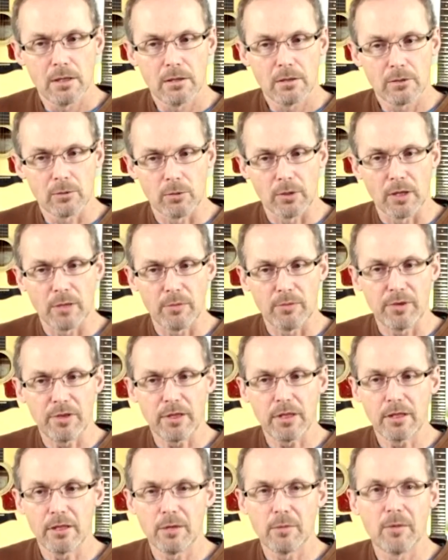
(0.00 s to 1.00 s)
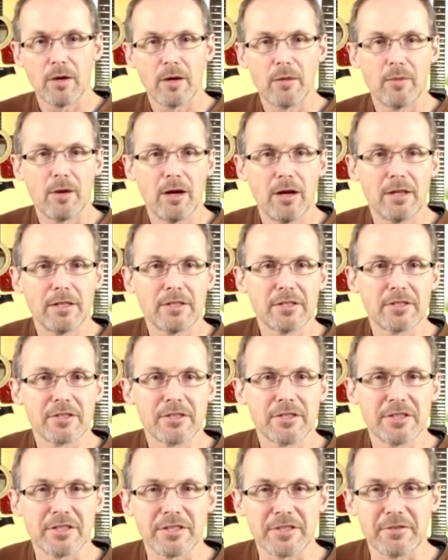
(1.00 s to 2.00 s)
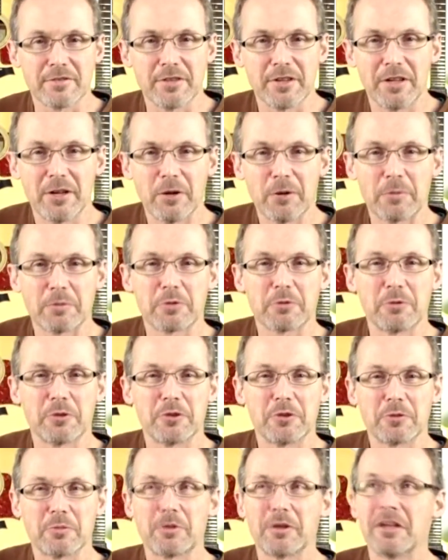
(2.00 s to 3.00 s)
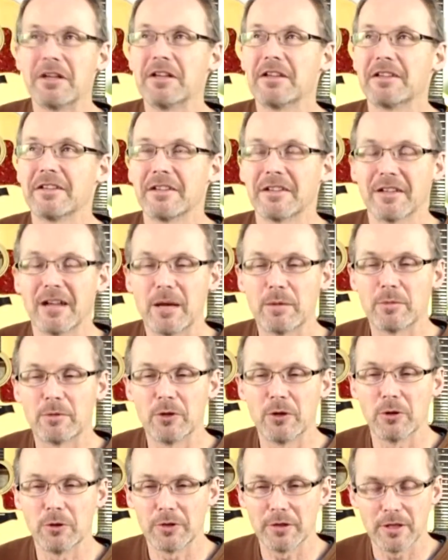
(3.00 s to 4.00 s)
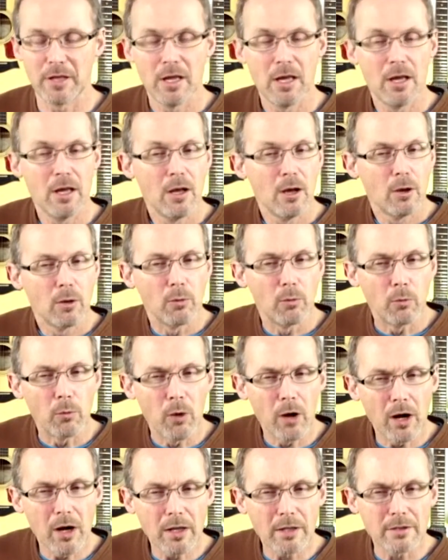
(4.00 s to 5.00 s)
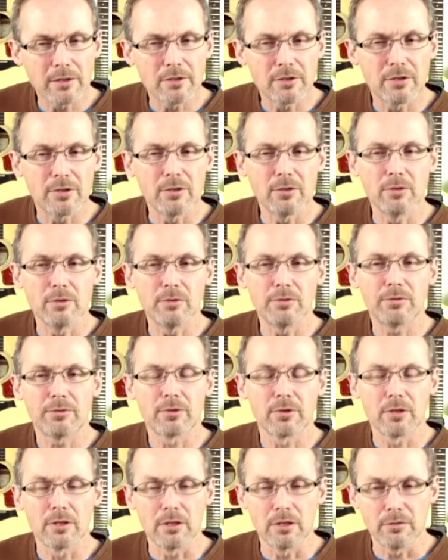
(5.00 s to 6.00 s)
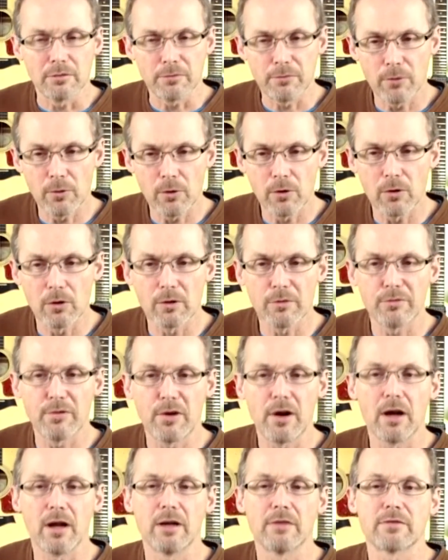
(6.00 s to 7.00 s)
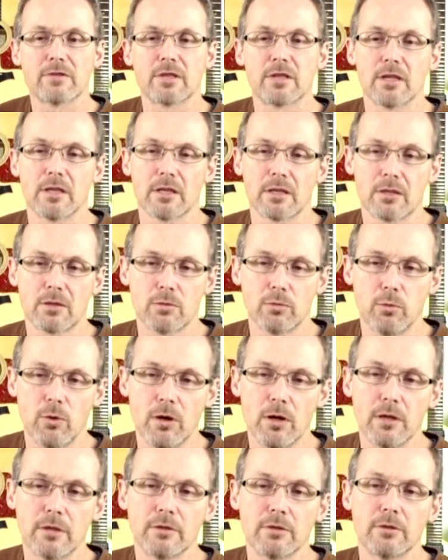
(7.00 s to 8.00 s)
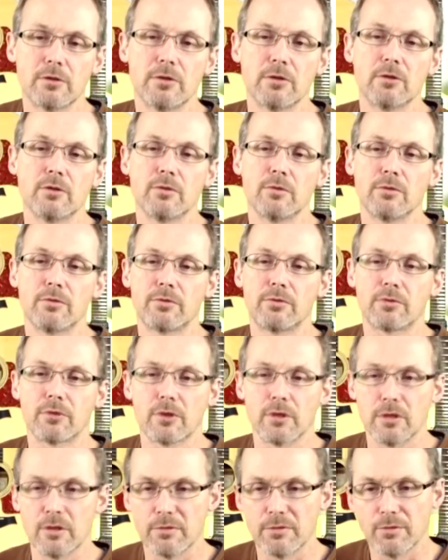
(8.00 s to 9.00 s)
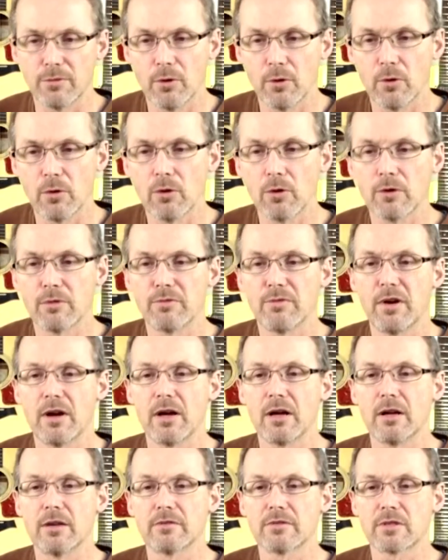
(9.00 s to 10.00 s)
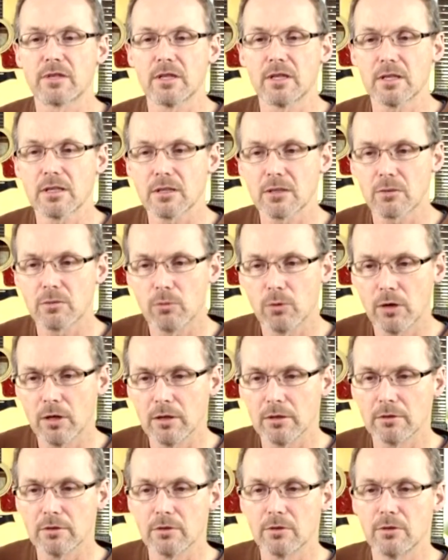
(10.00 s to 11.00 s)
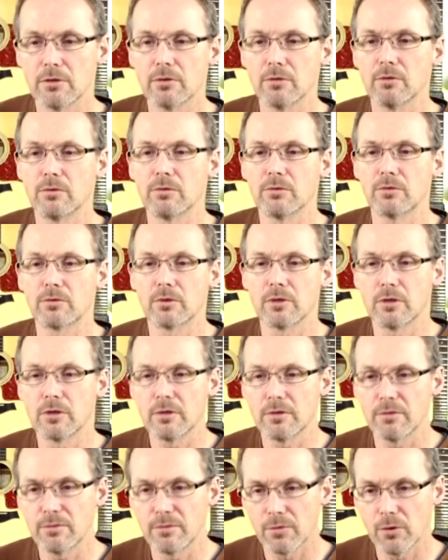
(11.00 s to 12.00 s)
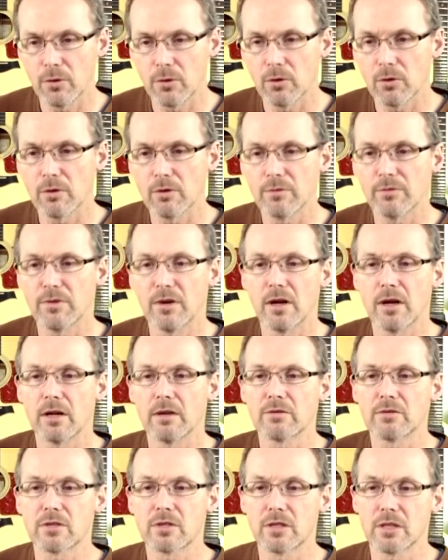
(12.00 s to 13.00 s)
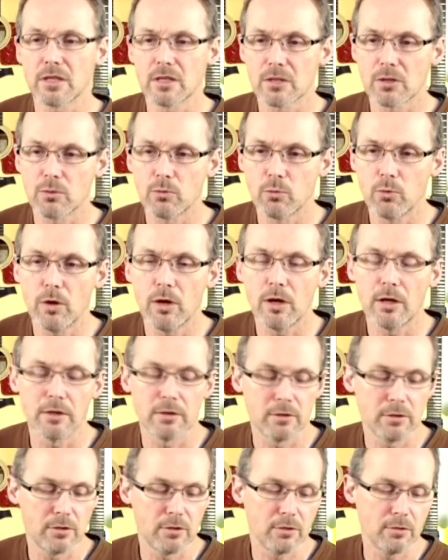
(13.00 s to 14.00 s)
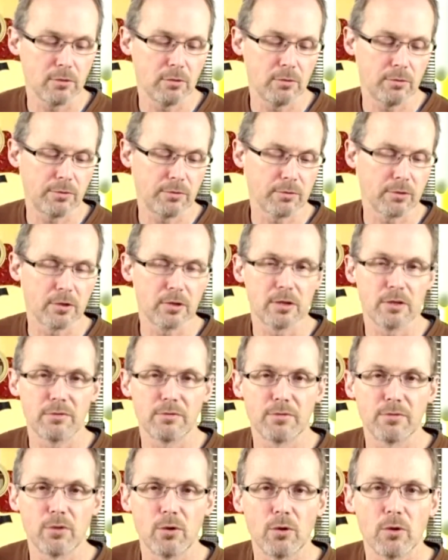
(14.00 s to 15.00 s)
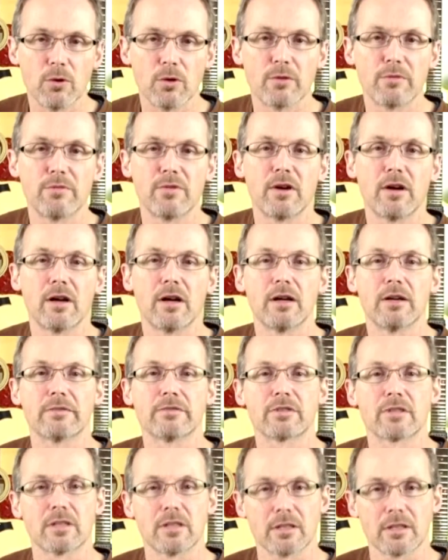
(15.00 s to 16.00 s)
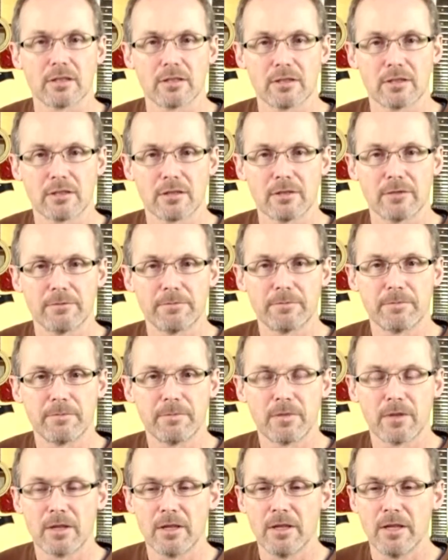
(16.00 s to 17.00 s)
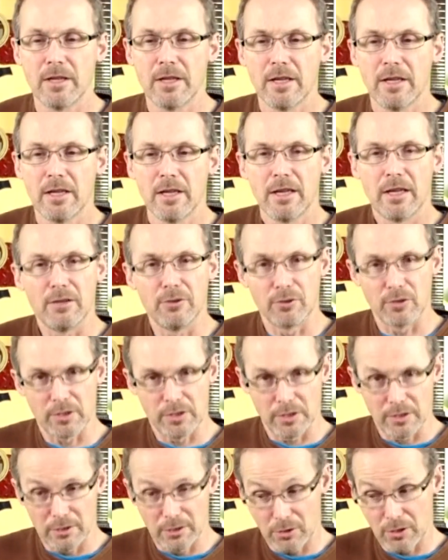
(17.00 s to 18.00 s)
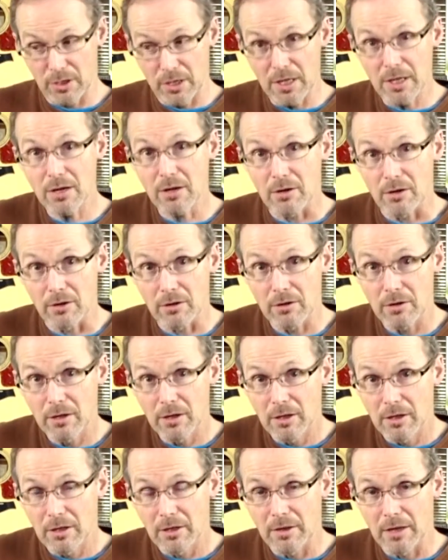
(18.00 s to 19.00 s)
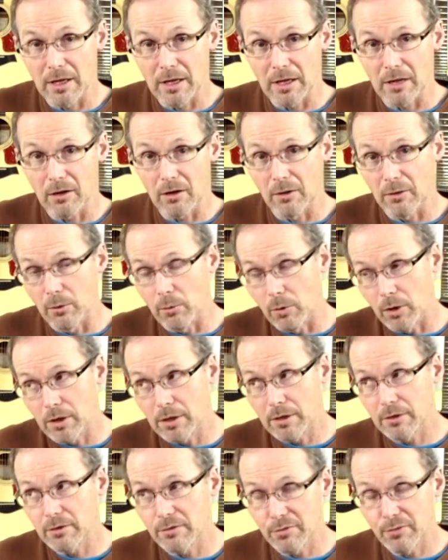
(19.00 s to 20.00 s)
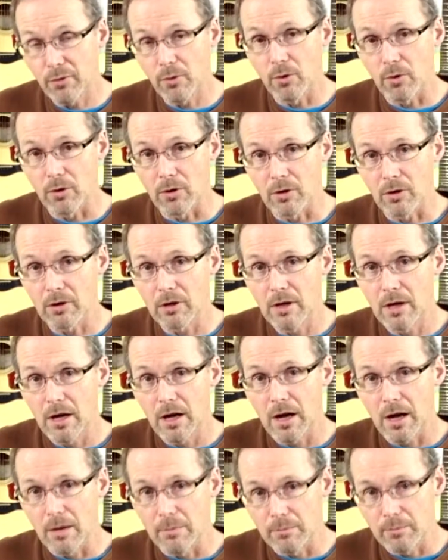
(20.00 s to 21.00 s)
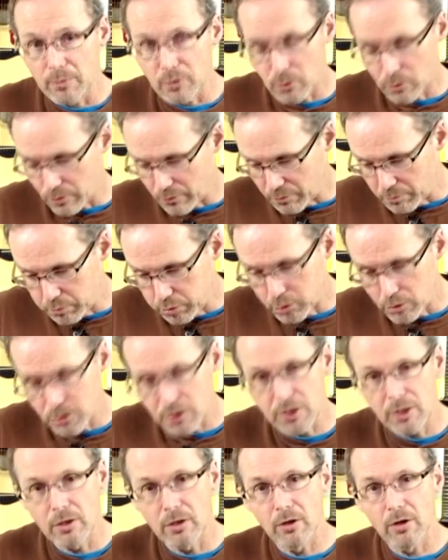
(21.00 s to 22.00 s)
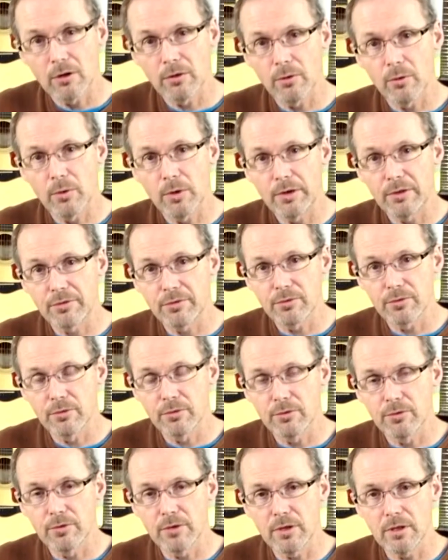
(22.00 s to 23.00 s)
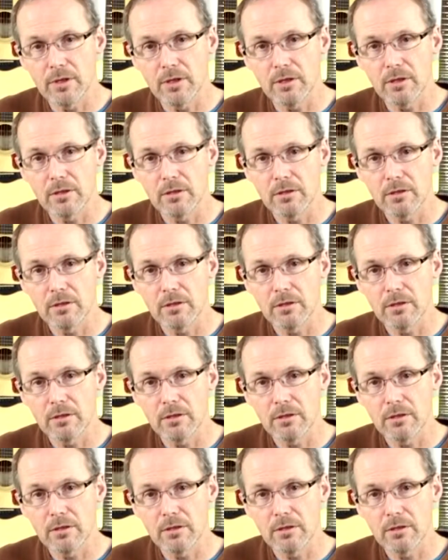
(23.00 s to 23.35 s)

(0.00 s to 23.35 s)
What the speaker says: What I'm thinking in my mind is this, if it helps when you're playing it. I'm going 1, 2, 3, 4, 5, 6. 1, 2, 3, 4, 5, 6. 1, 2, 3, 4, 5, 6. 1, 2, 3, 4, 5, 6. And you can hear that on the 1 and the 4, I'm sort of pushing all the way through the